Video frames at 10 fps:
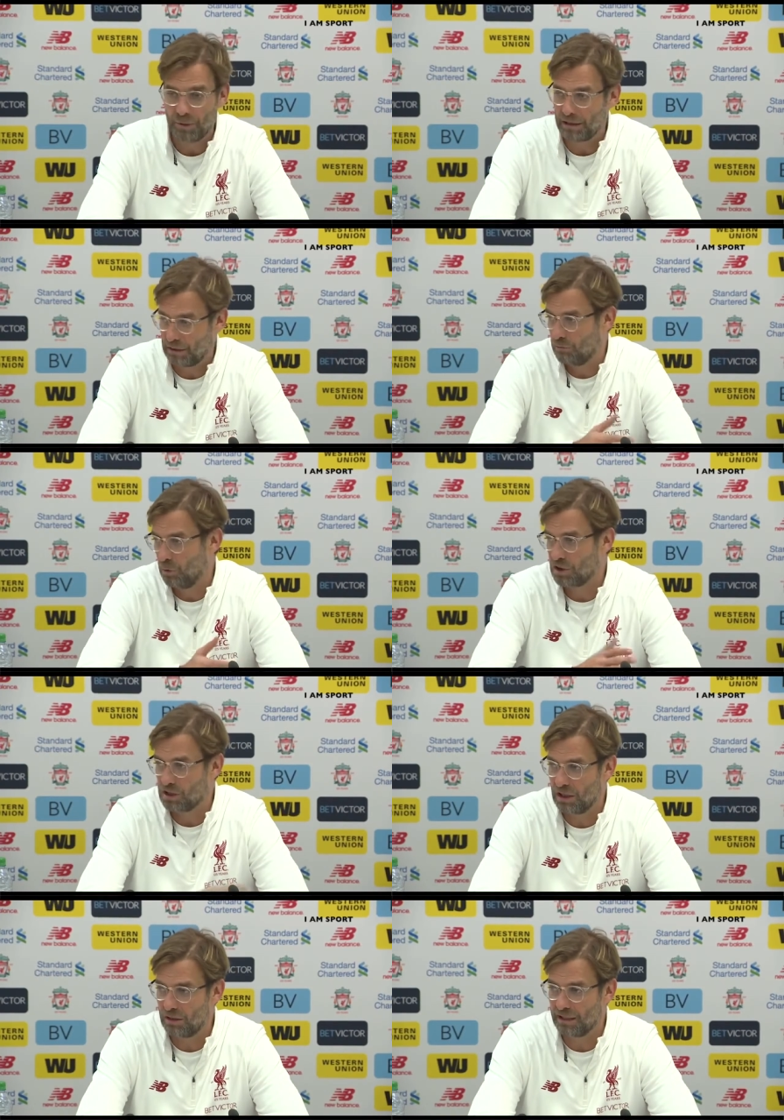But it
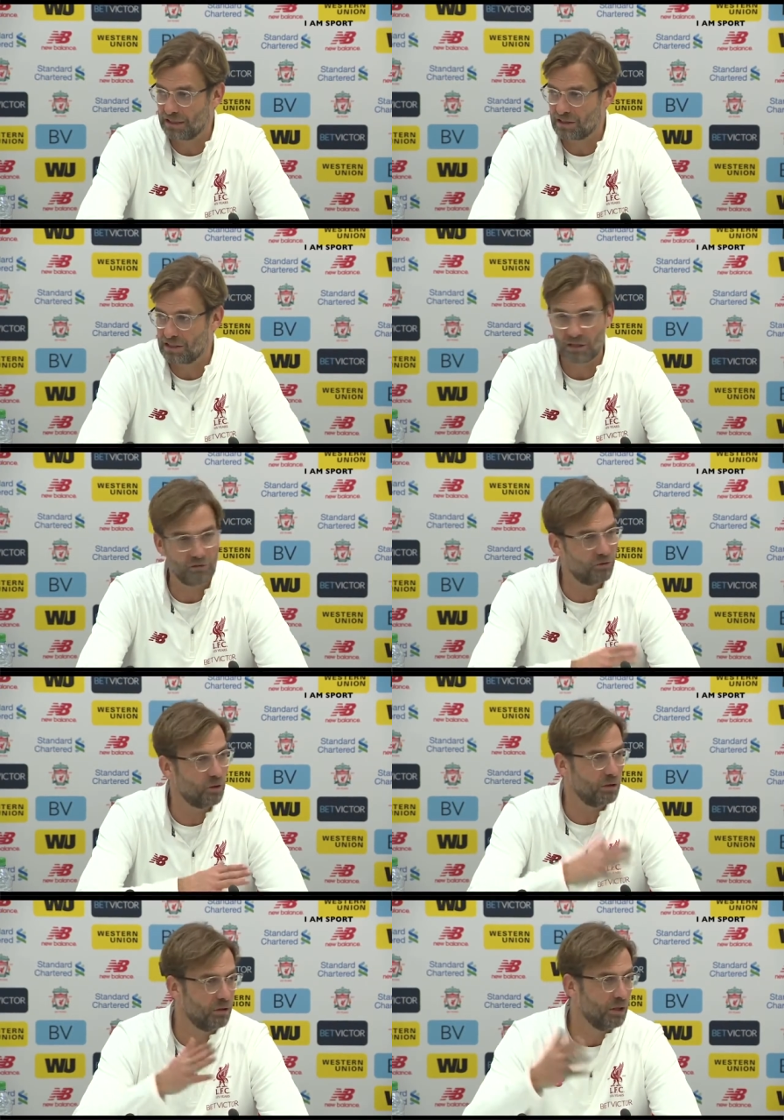was necessary
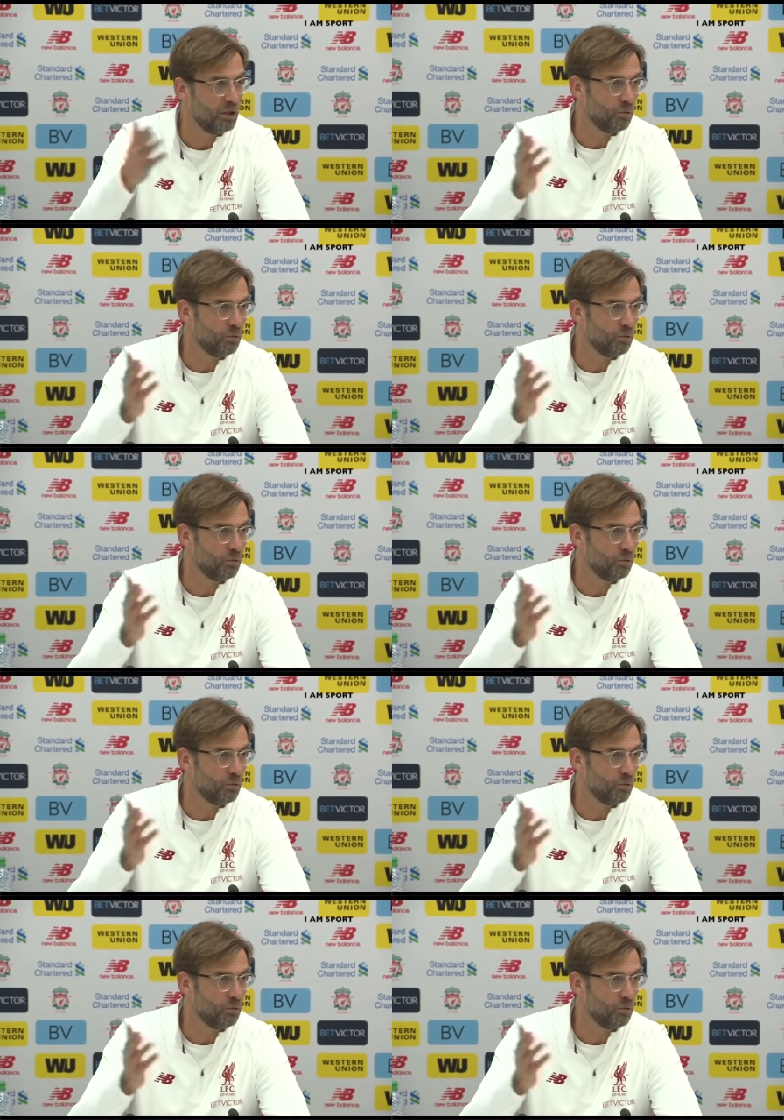for